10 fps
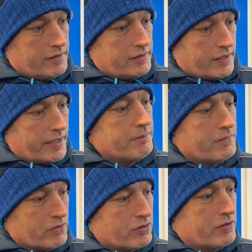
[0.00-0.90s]
Yeah,
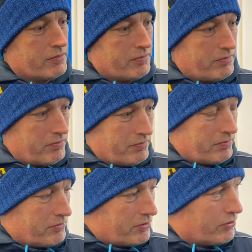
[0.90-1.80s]
yes
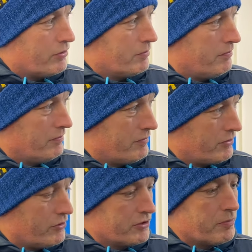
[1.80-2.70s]
so
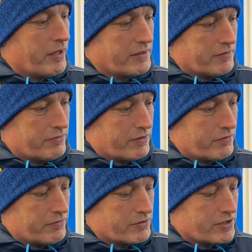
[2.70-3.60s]
so disappointed for
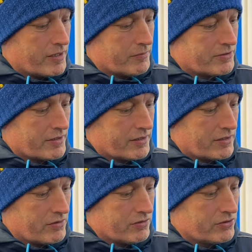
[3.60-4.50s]
for Seamus. Like you
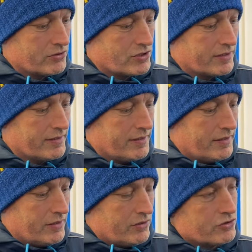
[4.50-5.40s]
know, such a
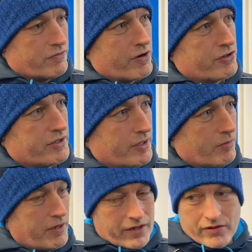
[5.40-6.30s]
such a versatile
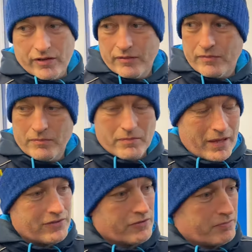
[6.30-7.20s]
player and a, a
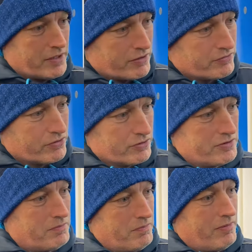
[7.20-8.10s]
massive player for
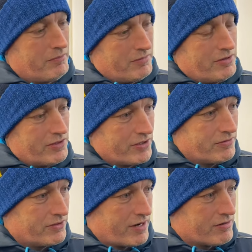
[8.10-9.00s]
us since I've
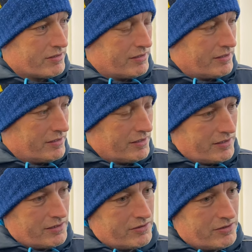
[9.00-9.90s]
started in, in,
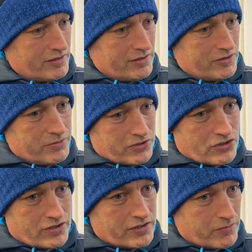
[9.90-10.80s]
in, this in this
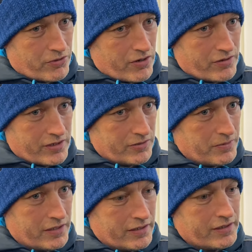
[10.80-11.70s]
position in Tipperary. He's
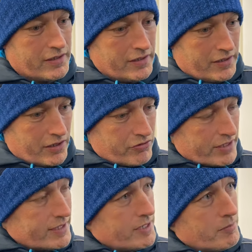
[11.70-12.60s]
been a, a
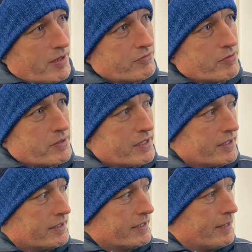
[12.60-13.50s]
real key man for me,
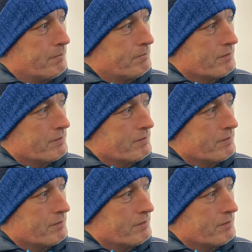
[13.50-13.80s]
and um,